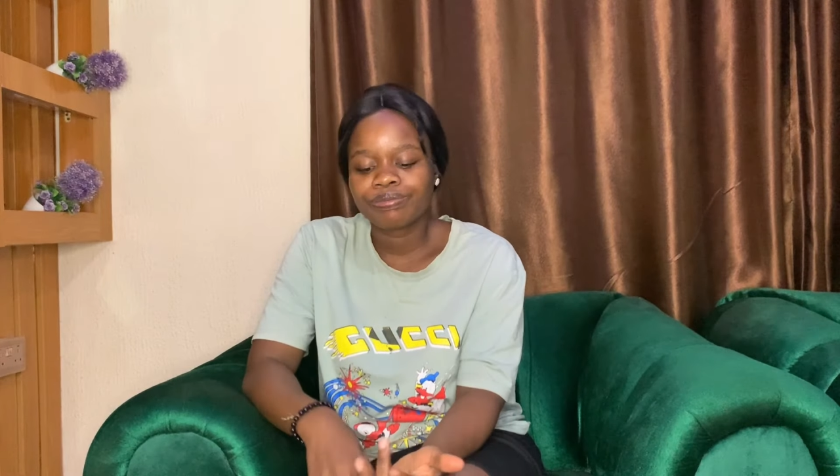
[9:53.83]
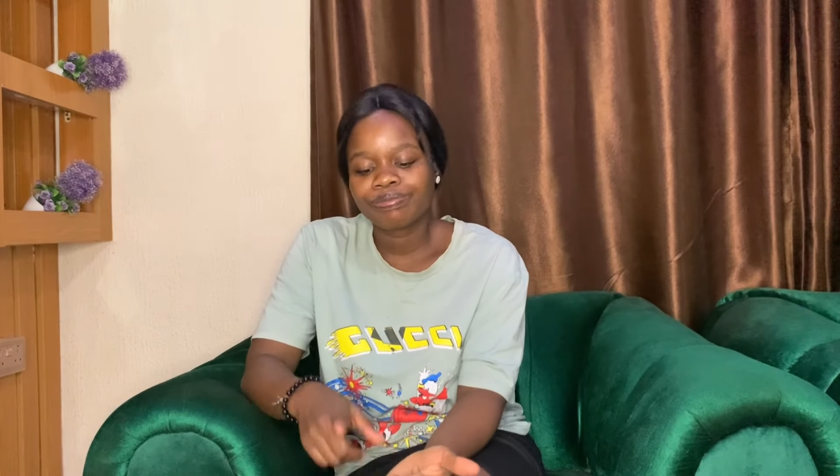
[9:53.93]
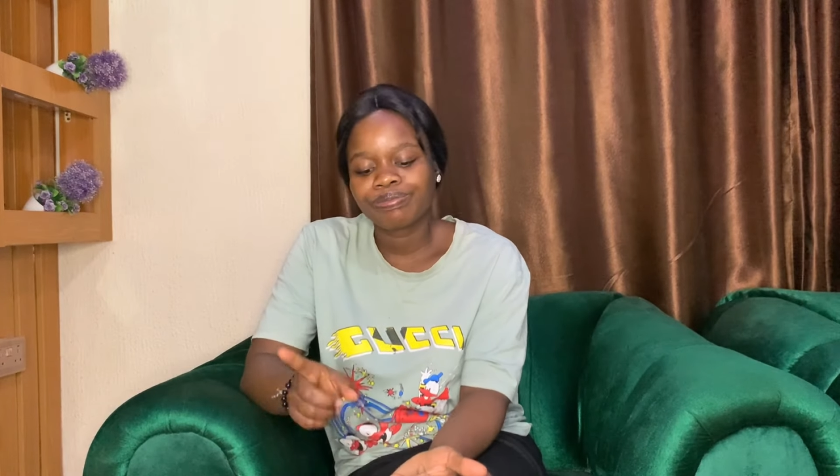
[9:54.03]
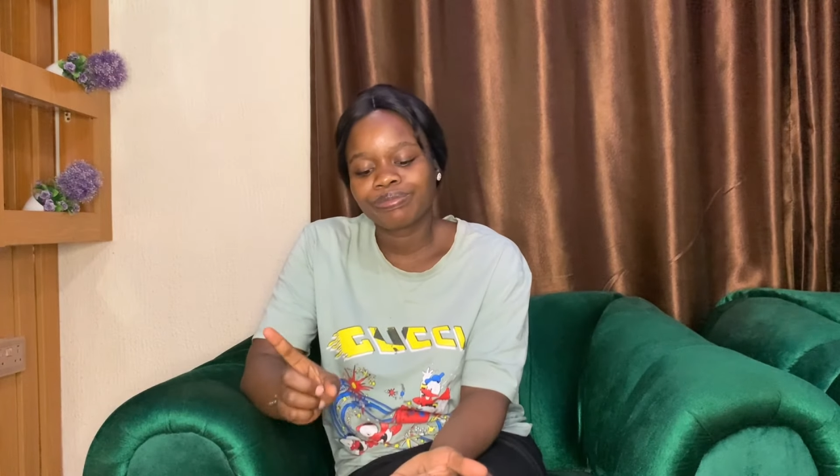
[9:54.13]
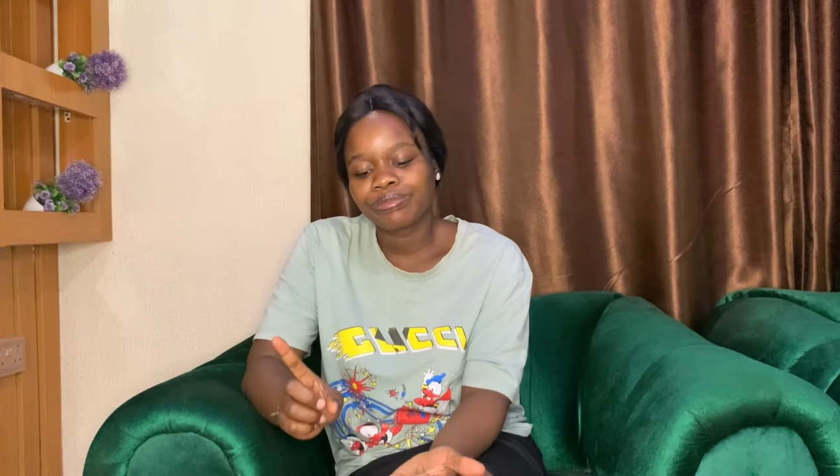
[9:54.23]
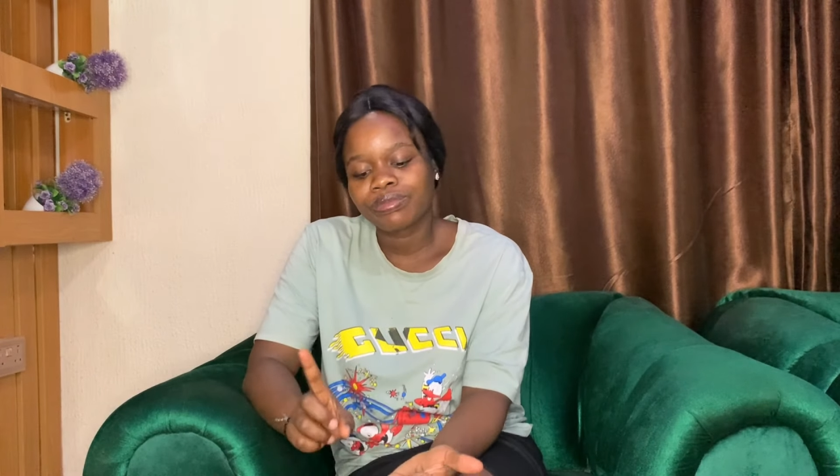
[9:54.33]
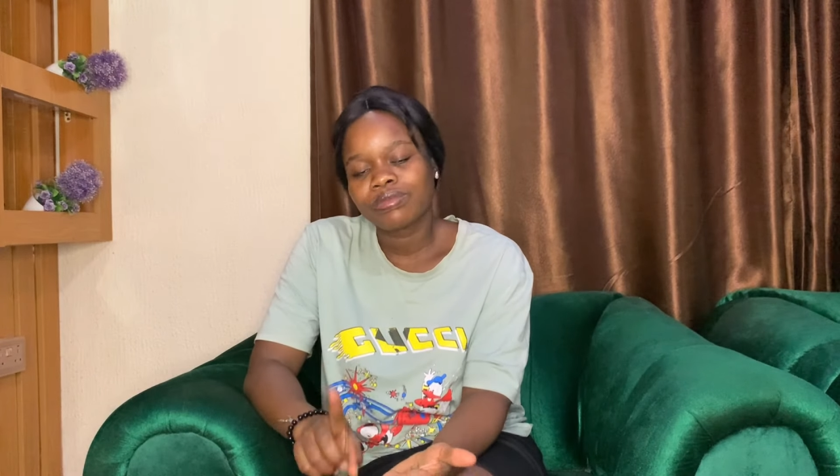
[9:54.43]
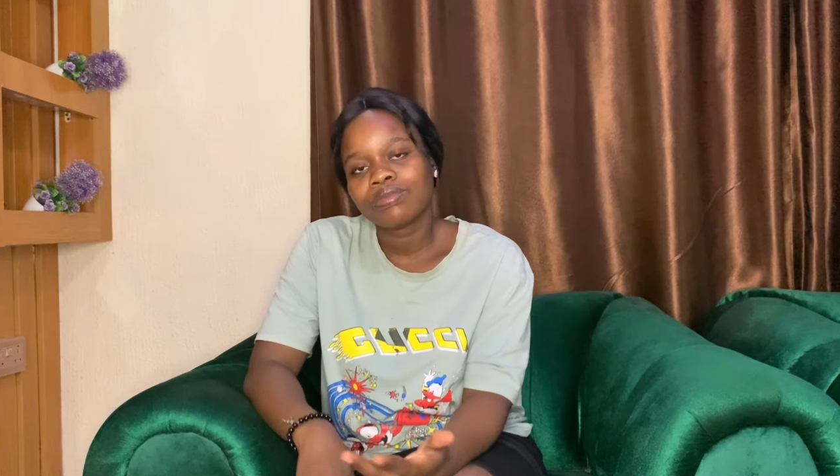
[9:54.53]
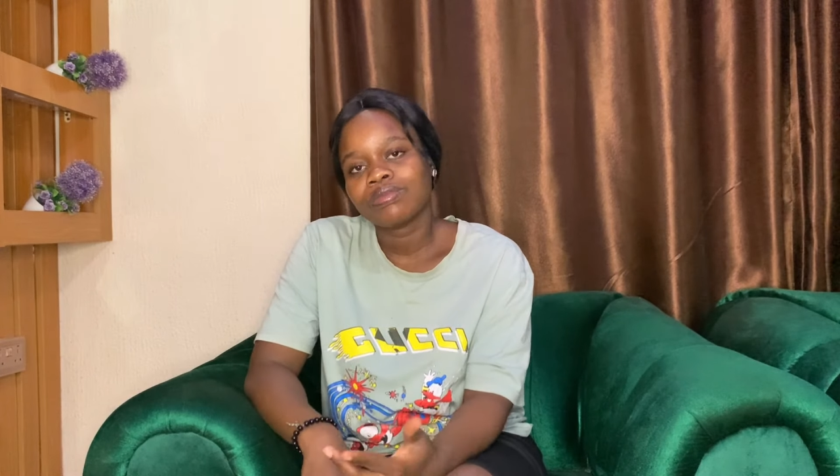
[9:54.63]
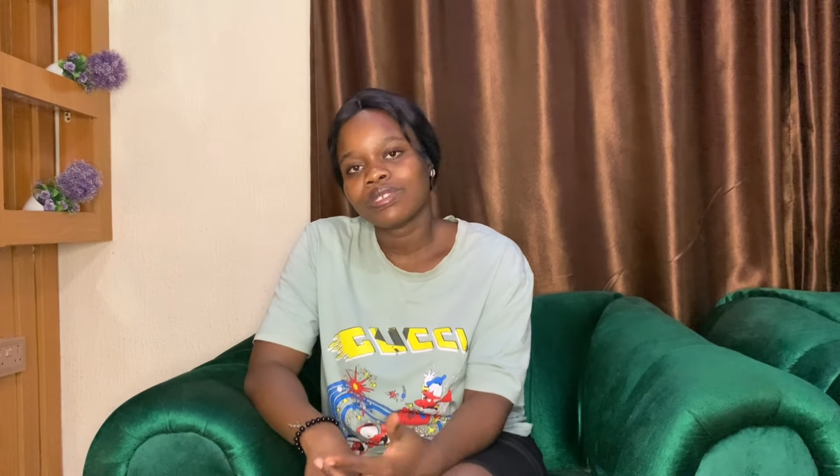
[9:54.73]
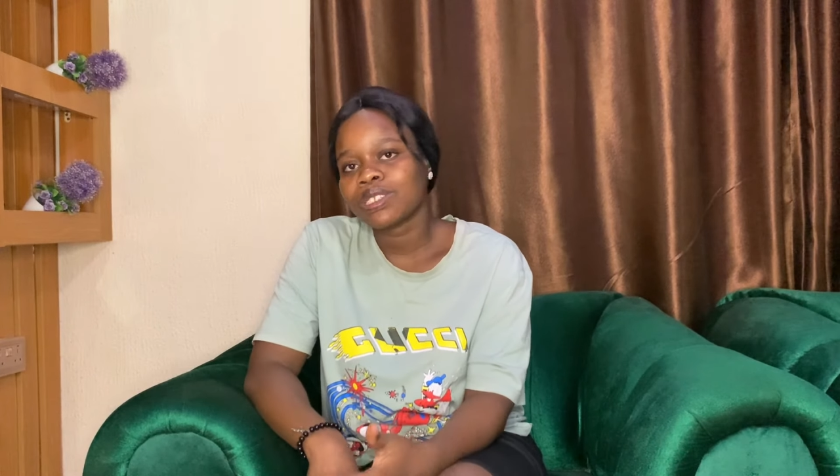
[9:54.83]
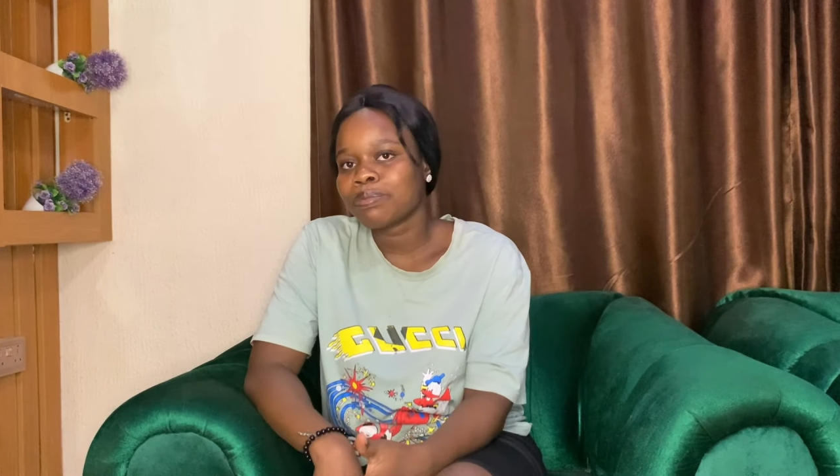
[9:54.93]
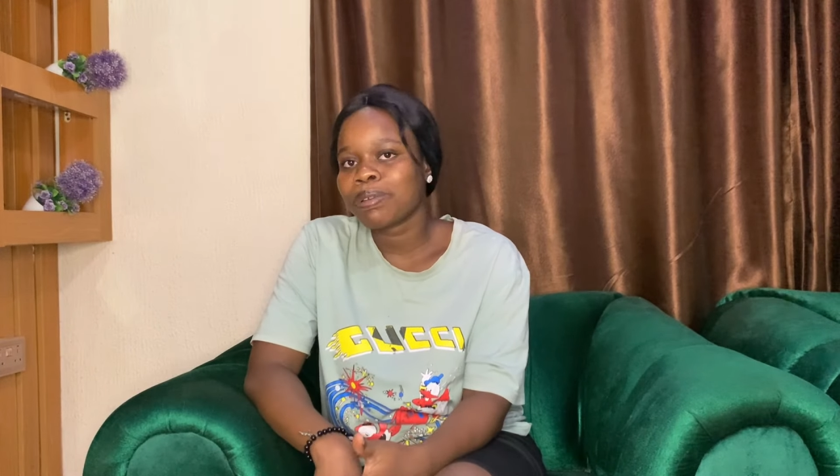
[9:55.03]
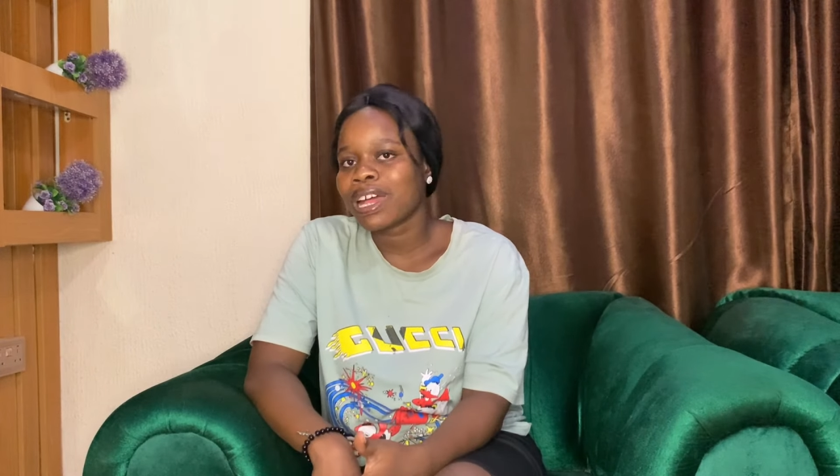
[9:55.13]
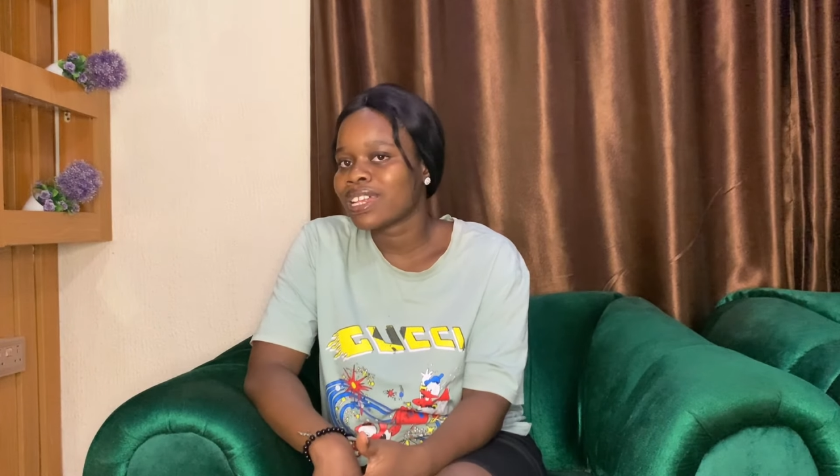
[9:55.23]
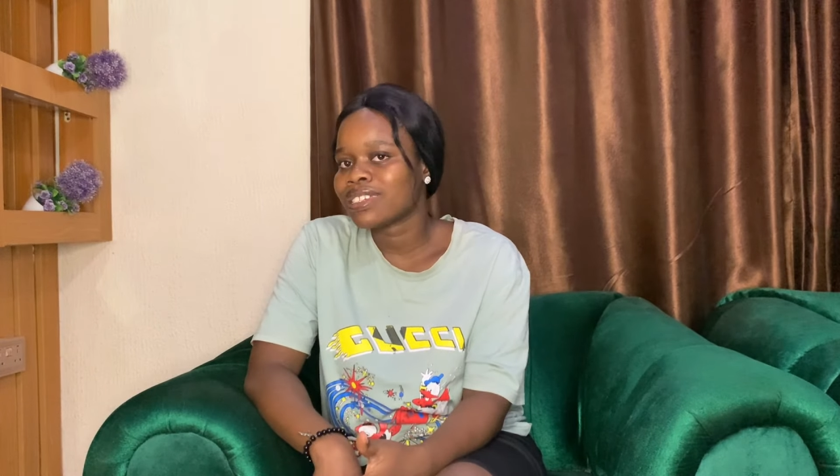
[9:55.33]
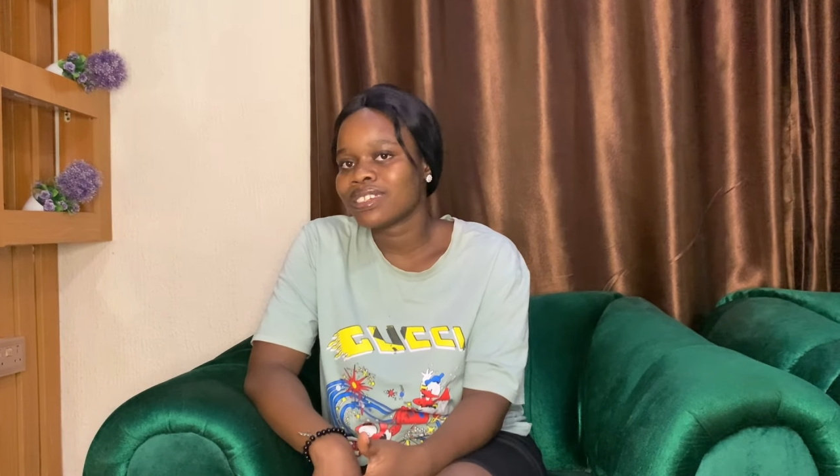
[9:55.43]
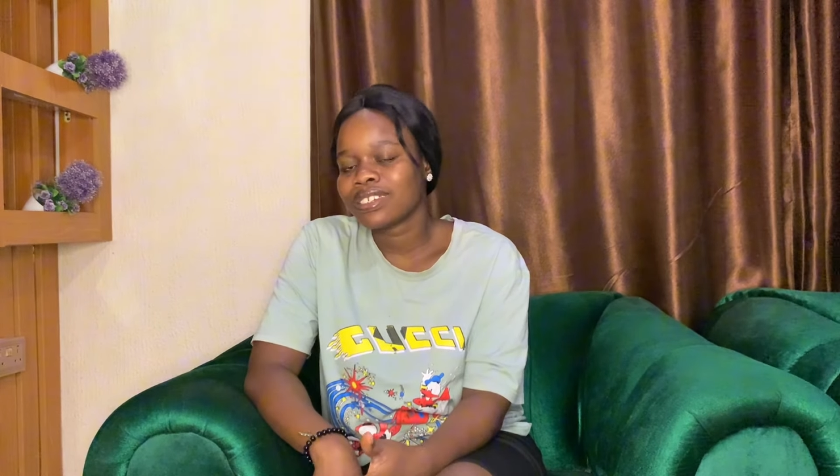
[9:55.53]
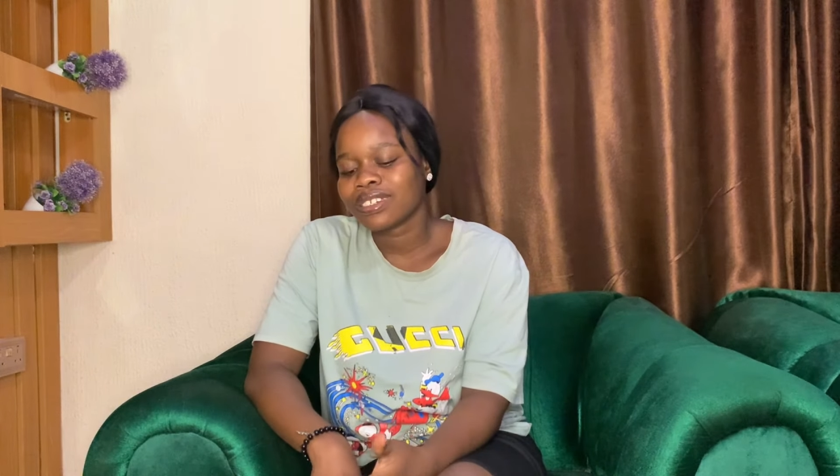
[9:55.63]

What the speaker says: the bad,